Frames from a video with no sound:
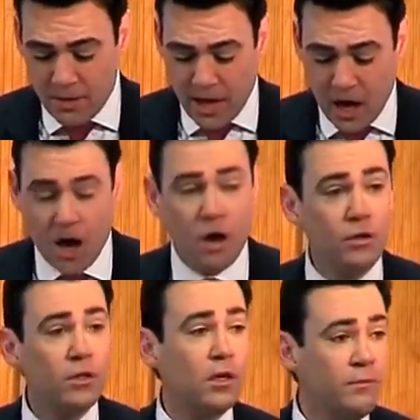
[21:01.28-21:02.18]
They are
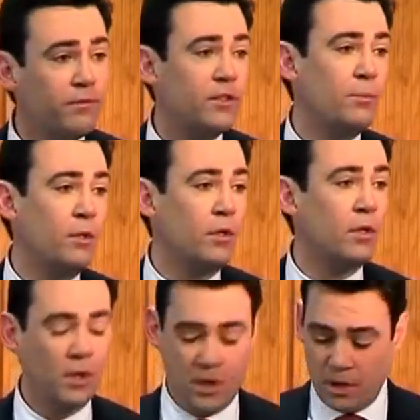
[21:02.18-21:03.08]
uncomfortable
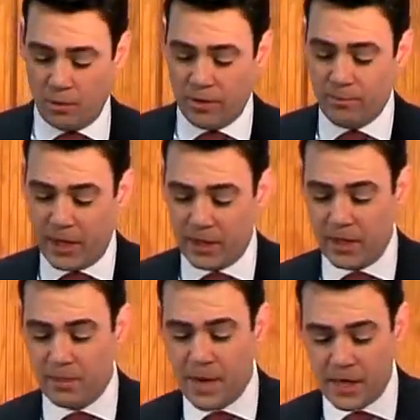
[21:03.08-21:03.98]
with
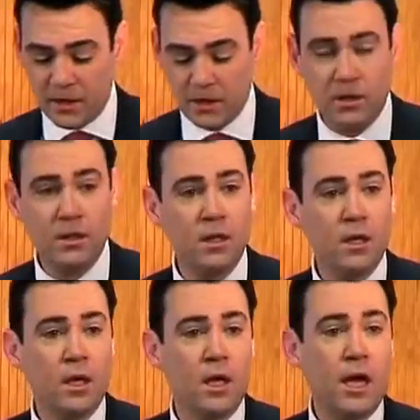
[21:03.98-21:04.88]
mixing medicine
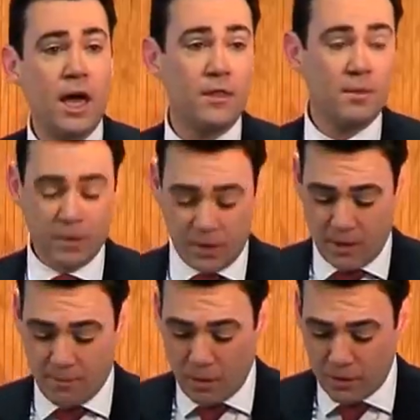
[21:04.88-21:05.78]
and the
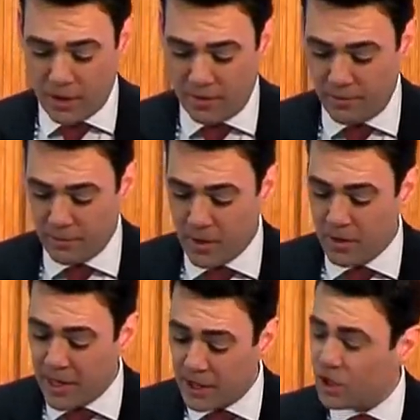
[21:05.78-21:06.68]
money motive.
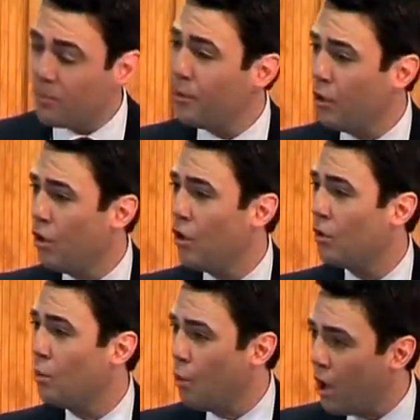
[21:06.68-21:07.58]
They
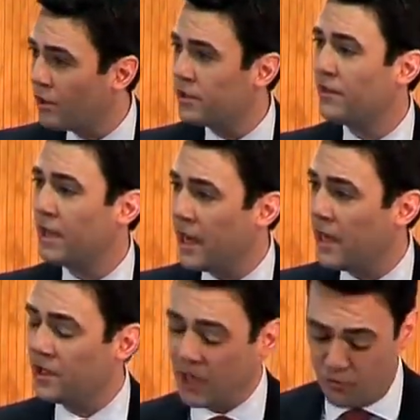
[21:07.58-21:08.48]
support what the
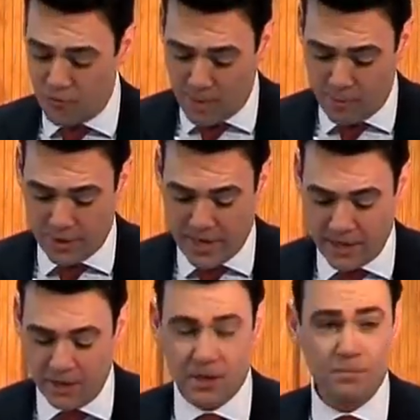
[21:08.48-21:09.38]
NHS
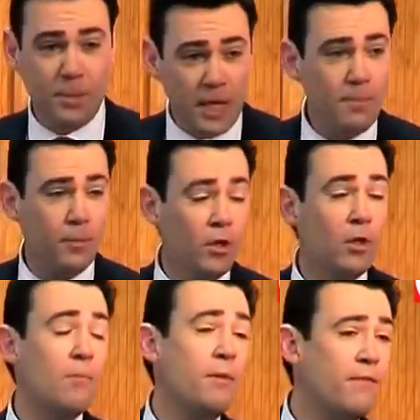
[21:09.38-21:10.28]
represents,
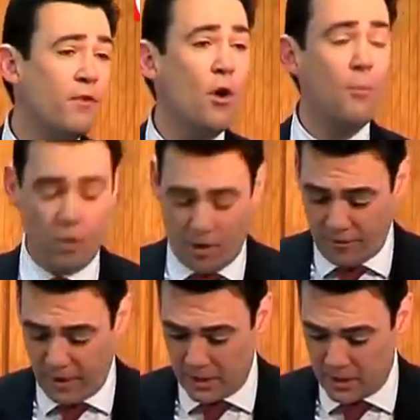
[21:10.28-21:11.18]
people before
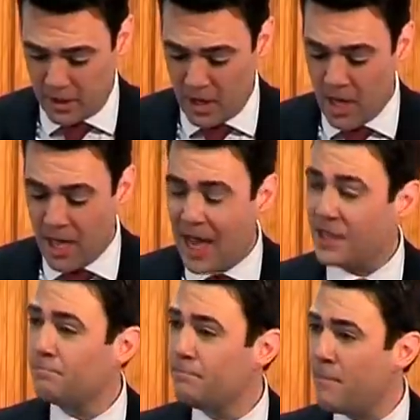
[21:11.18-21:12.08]
profits,
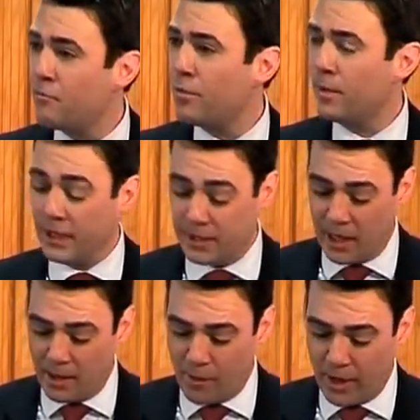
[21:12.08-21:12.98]
as memorably
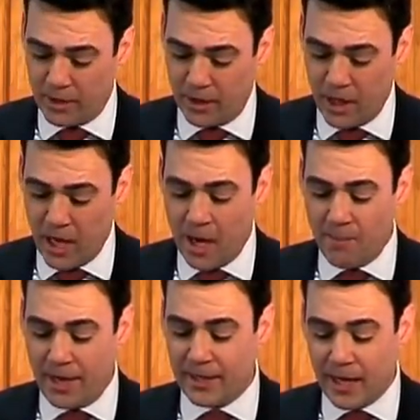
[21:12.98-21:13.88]
celebrated
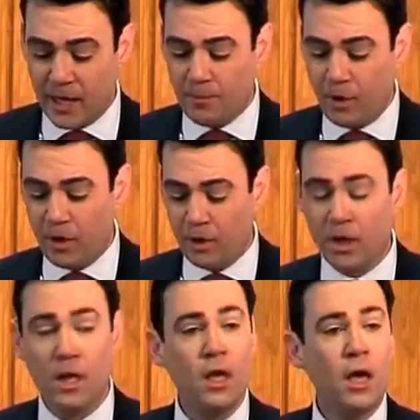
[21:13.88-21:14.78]
by Danny
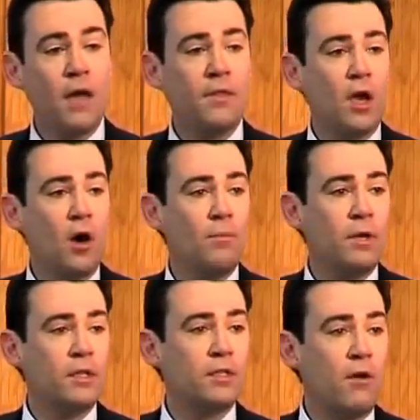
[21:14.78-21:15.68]
Boyle at the
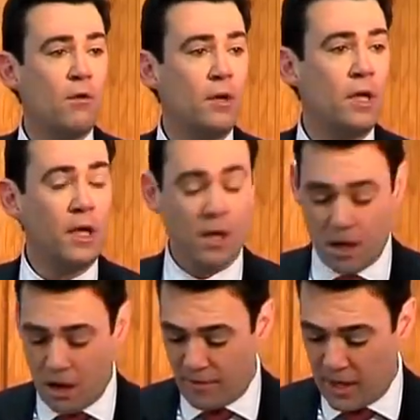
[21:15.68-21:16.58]
opening ceremony
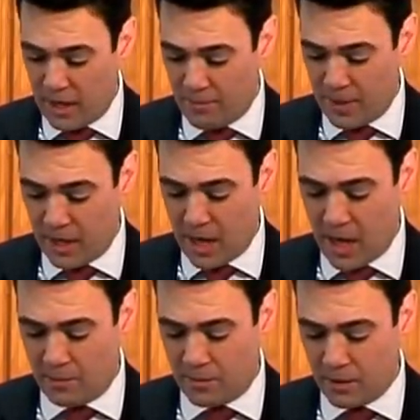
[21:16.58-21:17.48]
of the Olympic
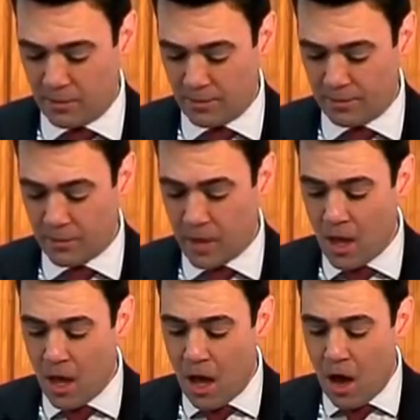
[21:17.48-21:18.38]
Games.
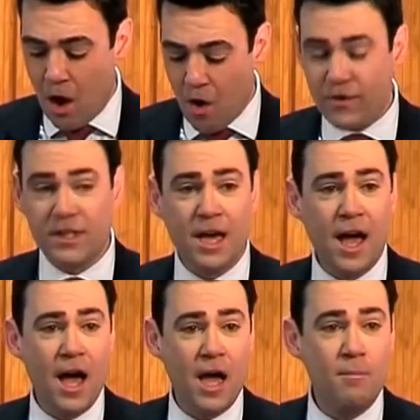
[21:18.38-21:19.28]
Over
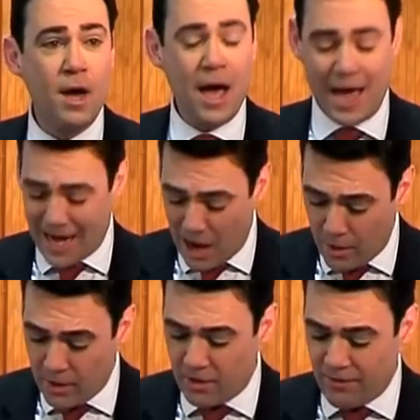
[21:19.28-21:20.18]
time,
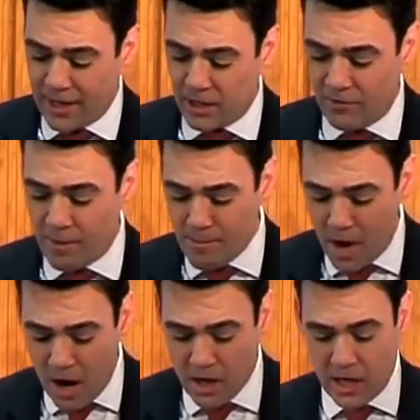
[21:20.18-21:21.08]
allowing the advance of a
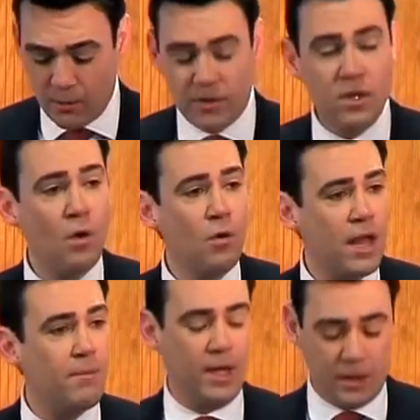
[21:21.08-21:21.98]
market with no
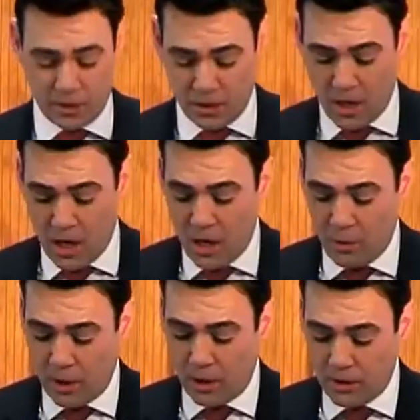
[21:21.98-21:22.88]
limits
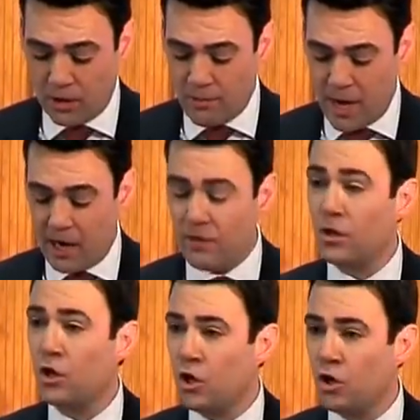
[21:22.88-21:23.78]
will undermine
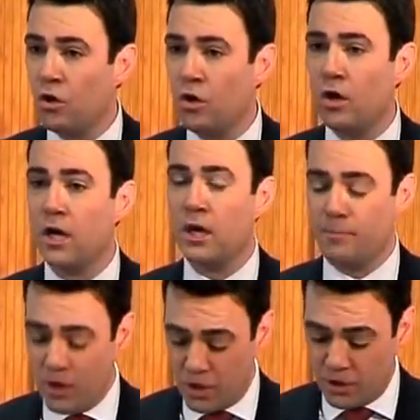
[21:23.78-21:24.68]
the core
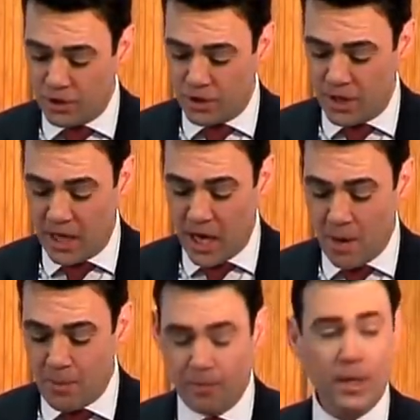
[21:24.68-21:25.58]
emergency
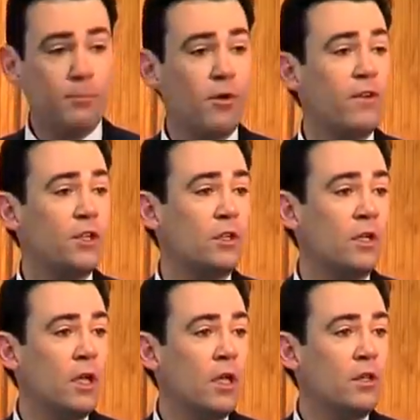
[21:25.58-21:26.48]
public
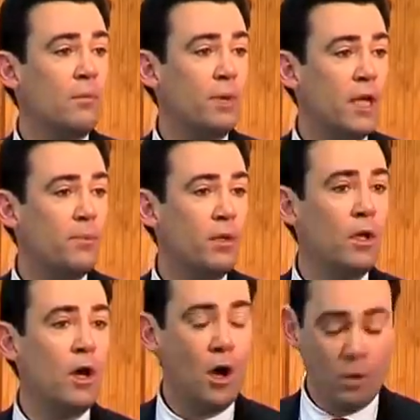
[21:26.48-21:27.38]
provision that
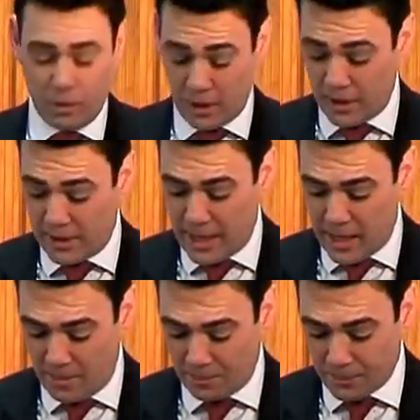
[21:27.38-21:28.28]
people hold
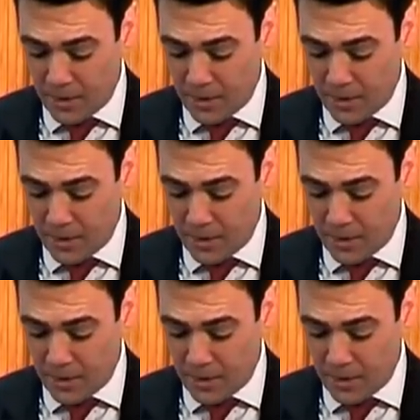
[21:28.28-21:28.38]
dear.